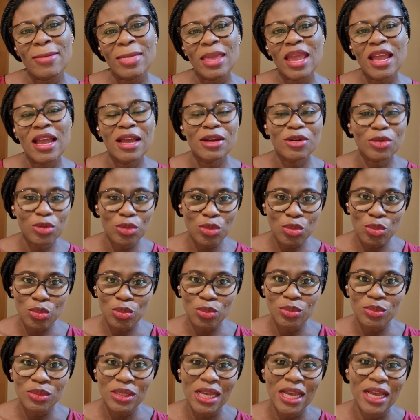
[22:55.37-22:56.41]
I don't
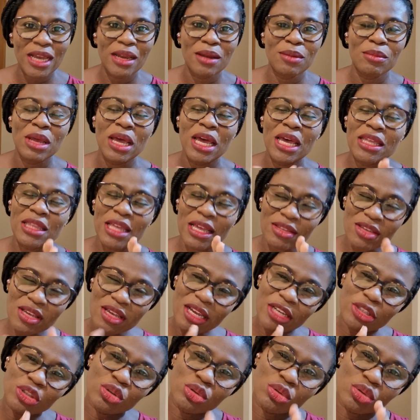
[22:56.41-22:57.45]
know. I think
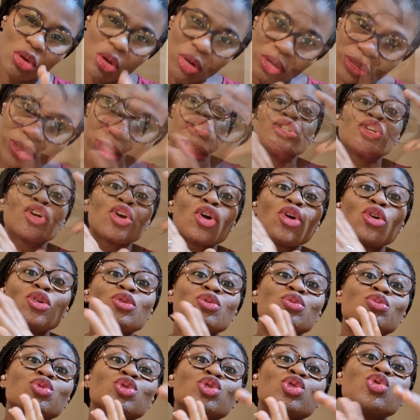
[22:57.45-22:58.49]
I should cut it,
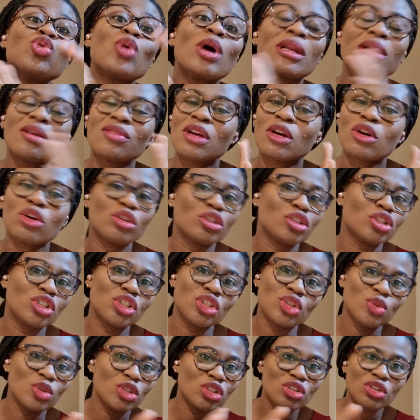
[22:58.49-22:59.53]
do another
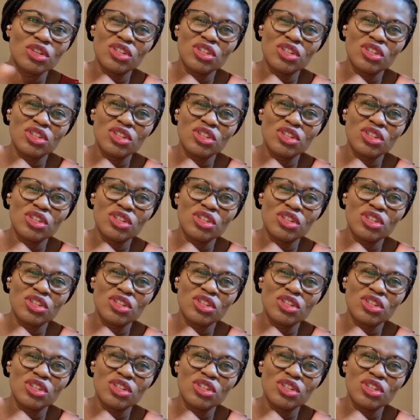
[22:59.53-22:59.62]
continuation.